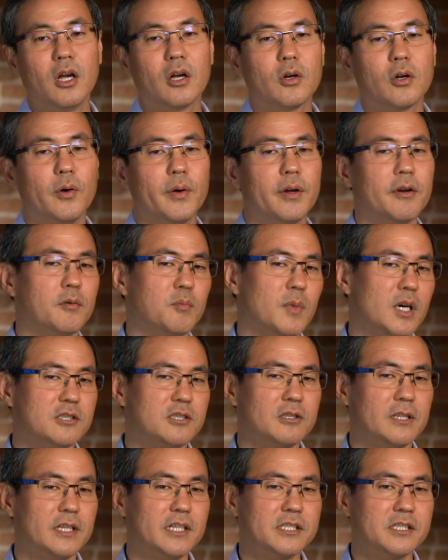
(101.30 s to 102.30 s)
Coherent
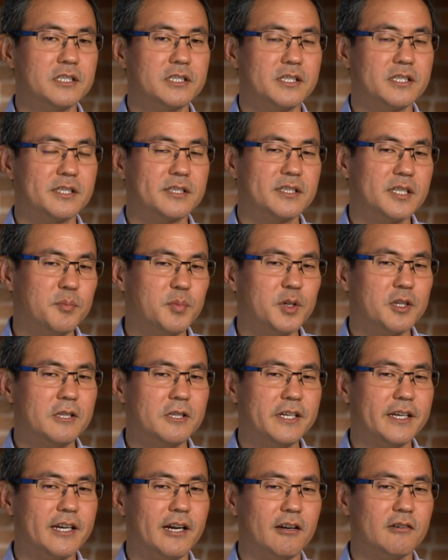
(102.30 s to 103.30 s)
modulation is
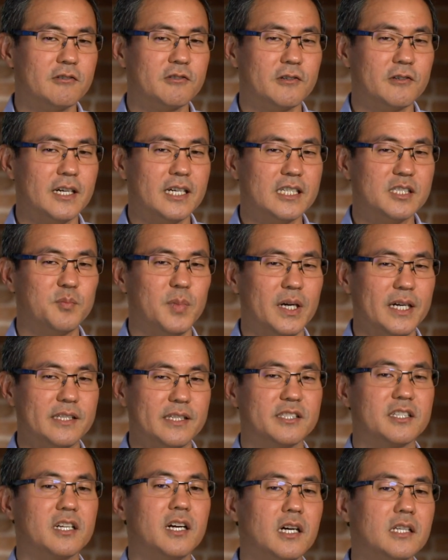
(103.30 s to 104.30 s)
typically characterized by
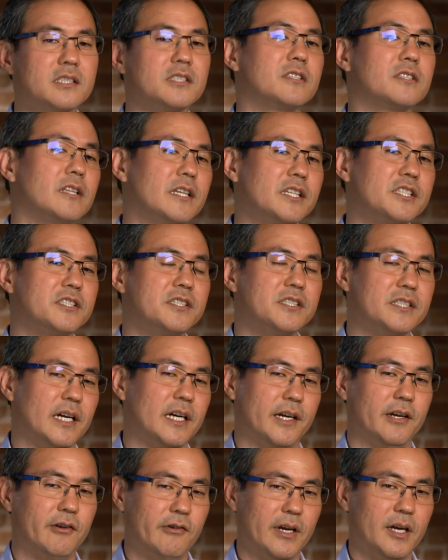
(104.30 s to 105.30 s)
its constellation
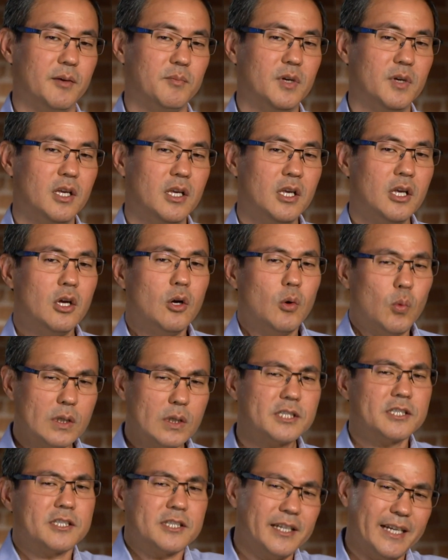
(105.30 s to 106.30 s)
diagram,
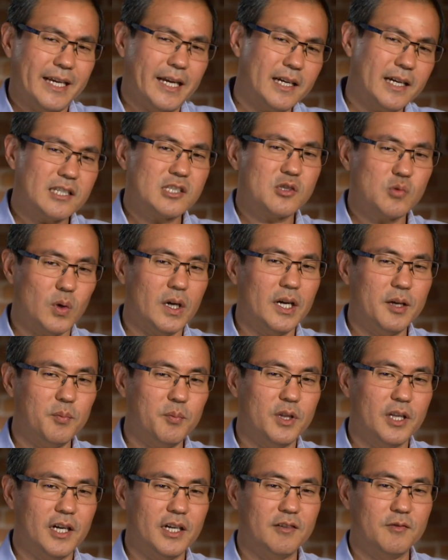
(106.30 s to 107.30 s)
which is an XY
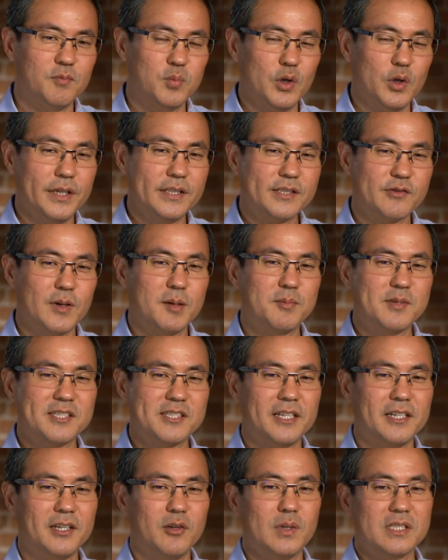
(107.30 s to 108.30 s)
plot of points
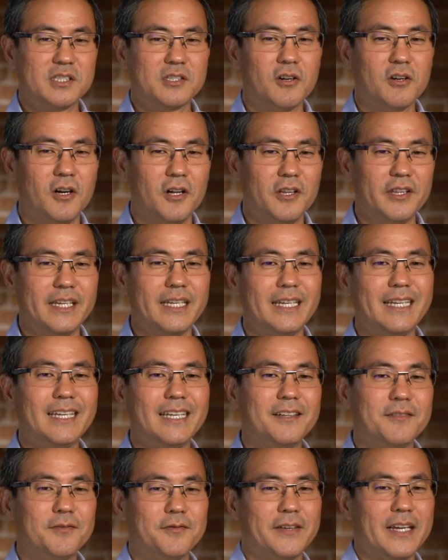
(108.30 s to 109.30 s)
representing what's called the
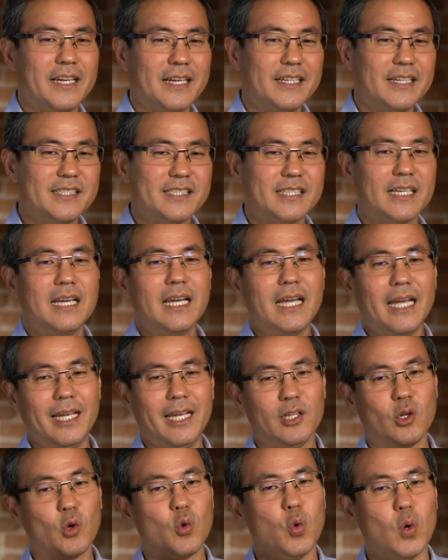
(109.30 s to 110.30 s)
in-phase
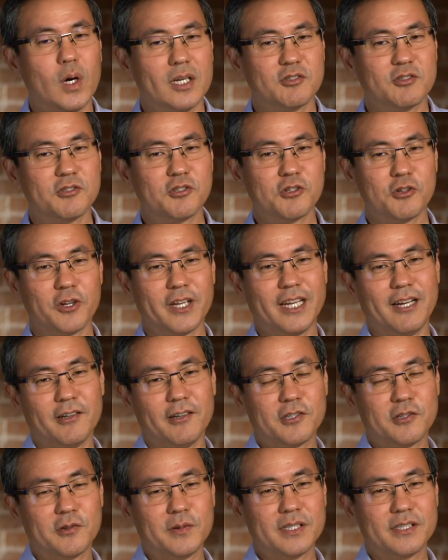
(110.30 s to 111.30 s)
and quadrature
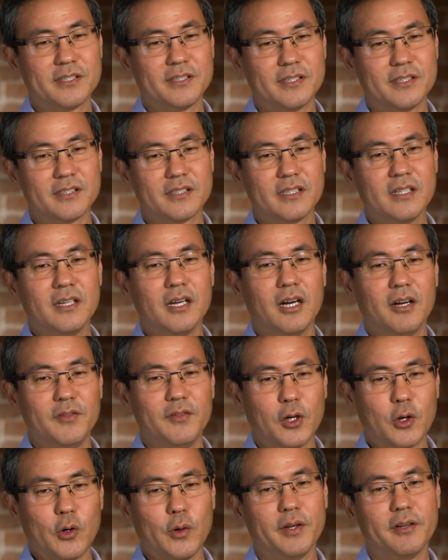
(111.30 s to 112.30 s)
characteristics of
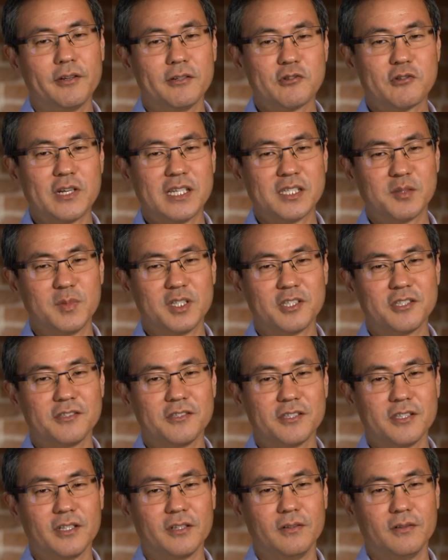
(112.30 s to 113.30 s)
the coherent
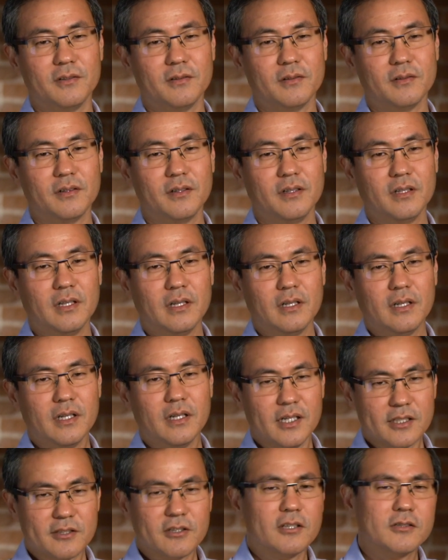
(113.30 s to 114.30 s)
transmission signal.
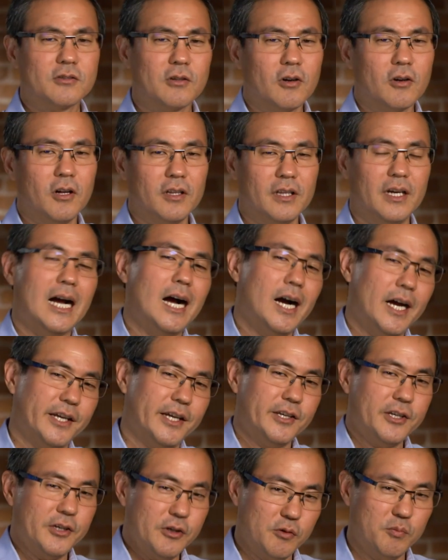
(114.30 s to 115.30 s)
It's also called an
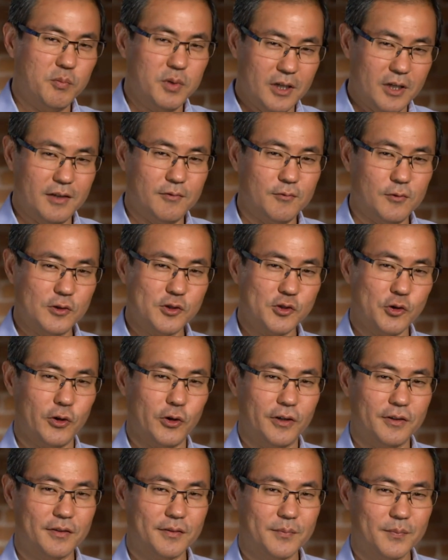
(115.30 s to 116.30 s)
IQ plot for short.